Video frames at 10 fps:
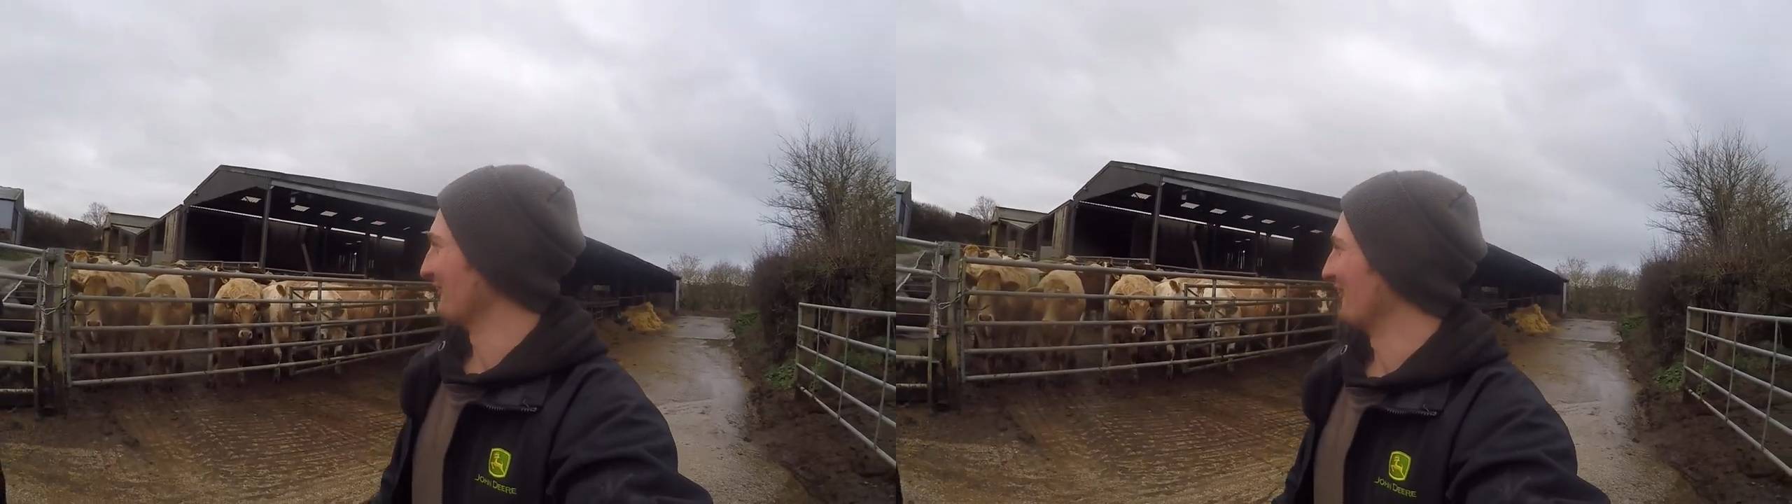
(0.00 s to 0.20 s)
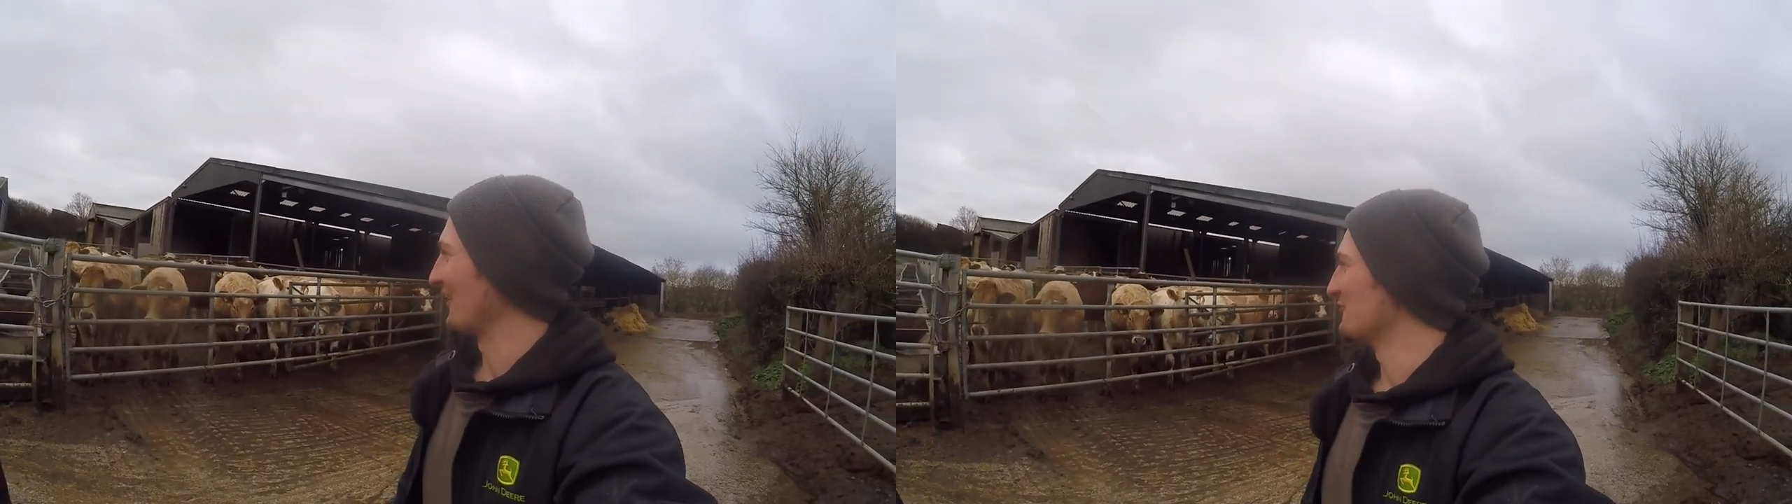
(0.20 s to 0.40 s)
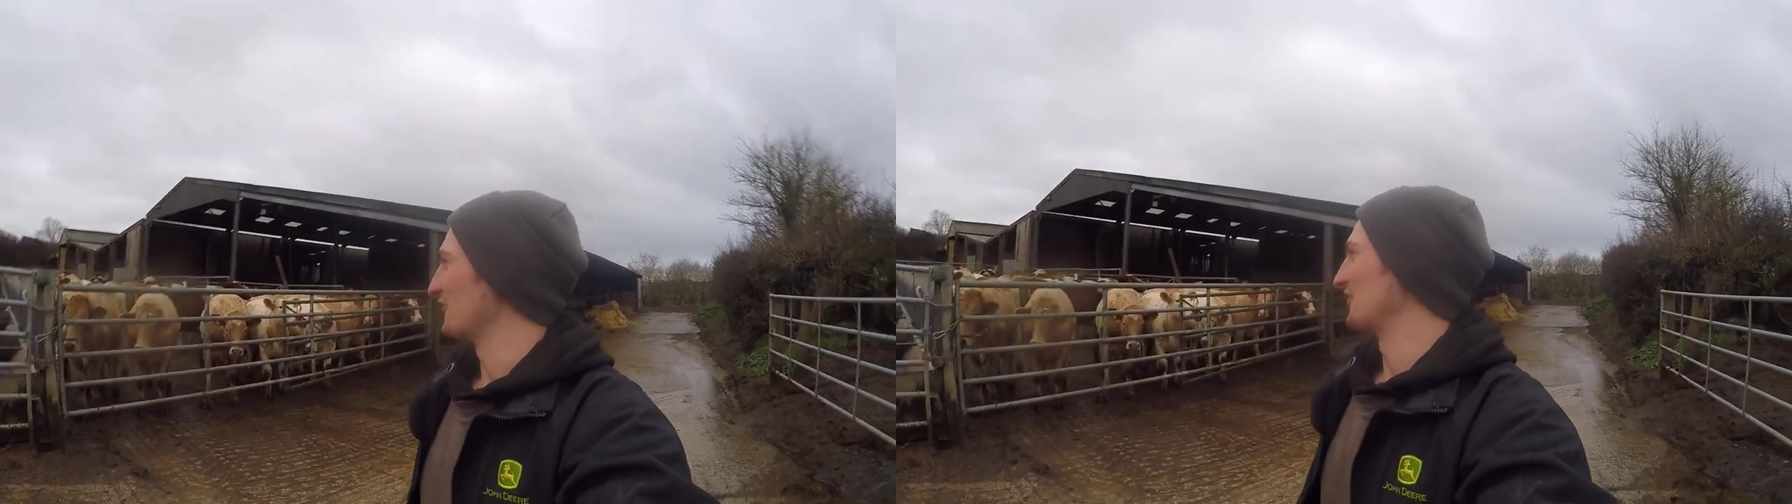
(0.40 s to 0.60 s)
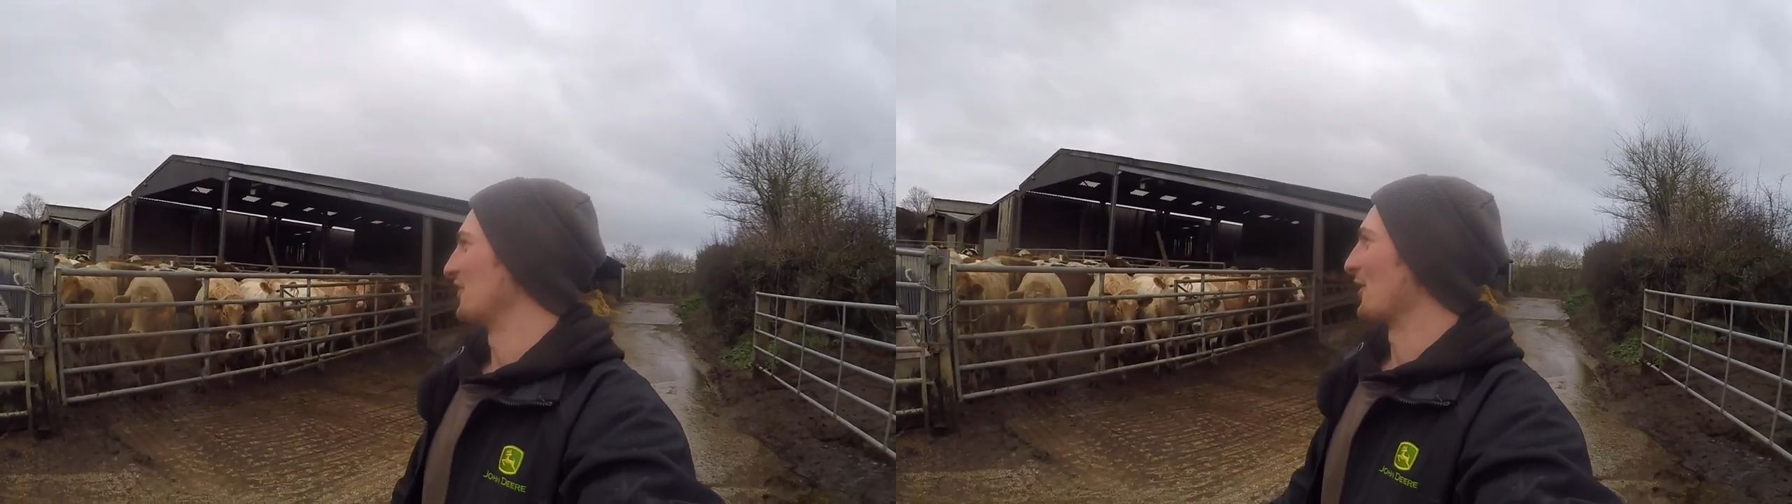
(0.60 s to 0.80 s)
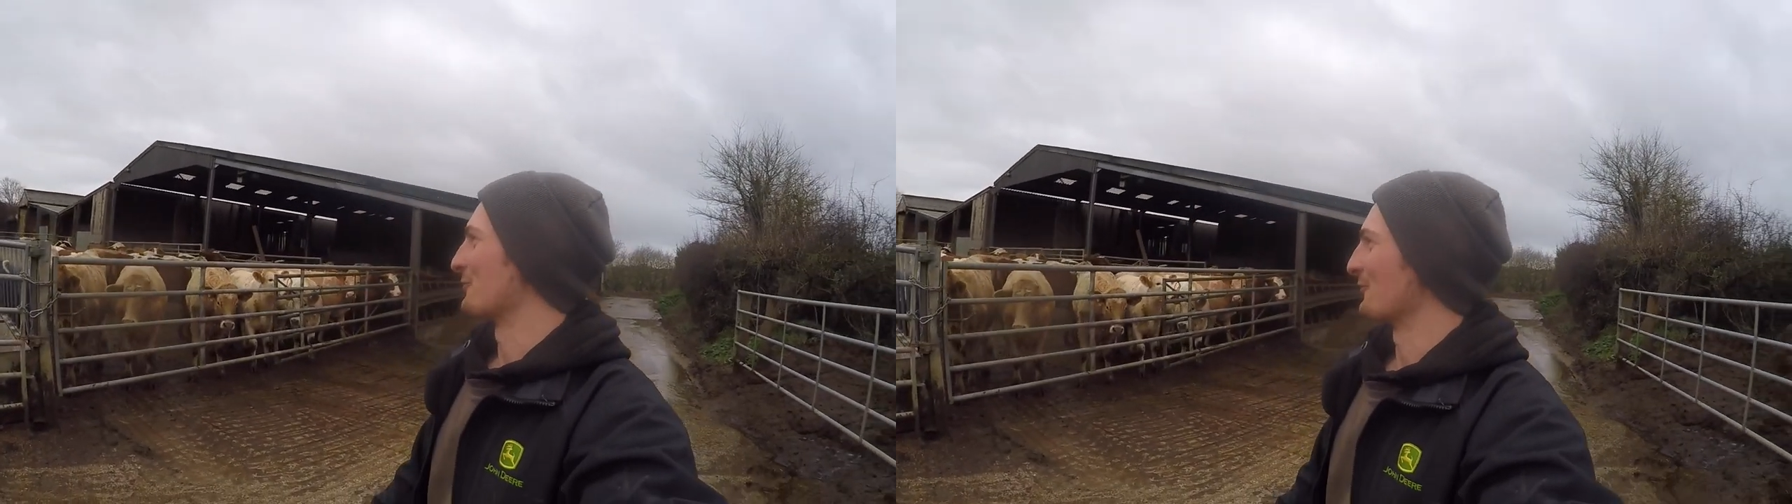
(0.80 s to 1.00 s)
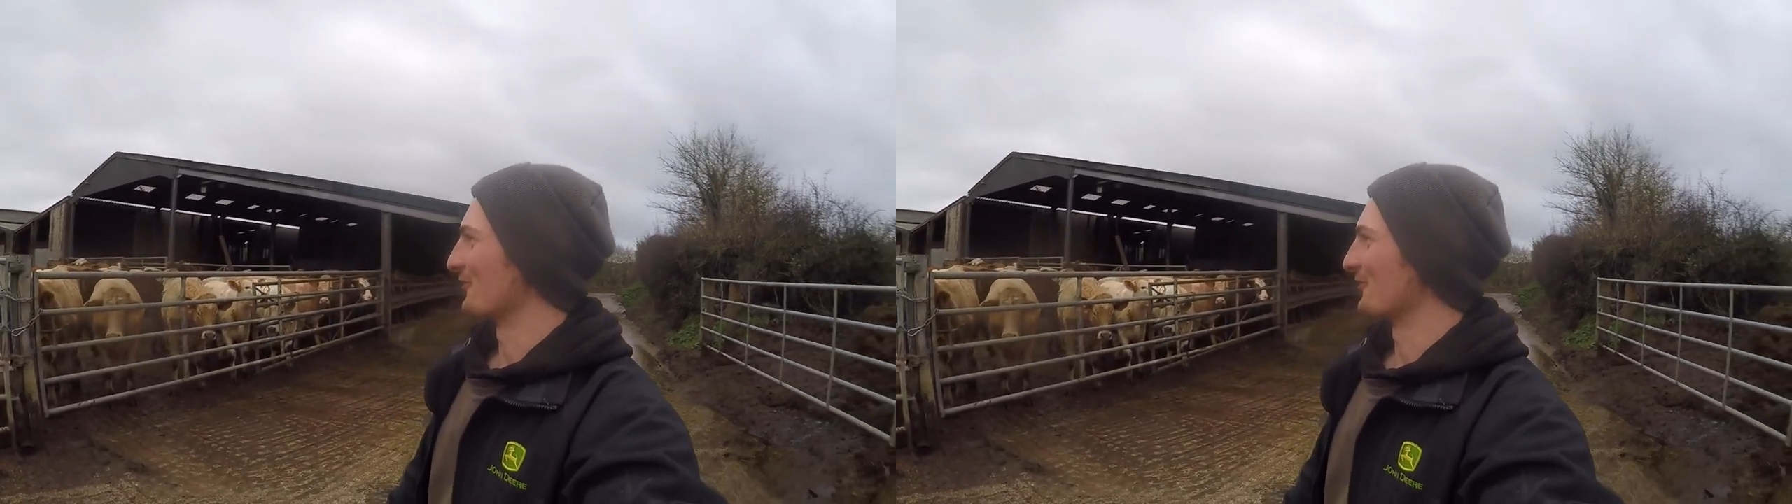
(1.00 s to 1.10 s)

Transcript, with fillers: we'll get feeding off, and